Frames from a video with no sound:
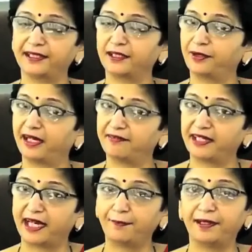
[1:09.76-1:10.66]
that we have an
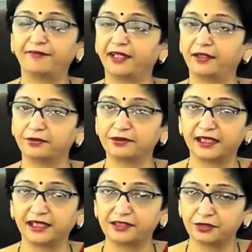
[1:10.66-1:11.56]
app and we are using it
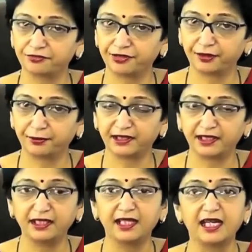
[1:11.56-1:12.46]
so frequently
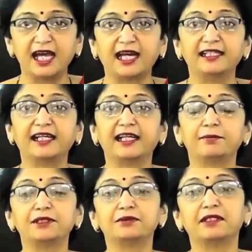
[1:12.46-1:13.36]
and they are able
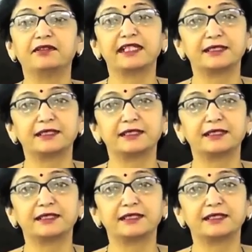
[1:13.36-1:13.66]
to address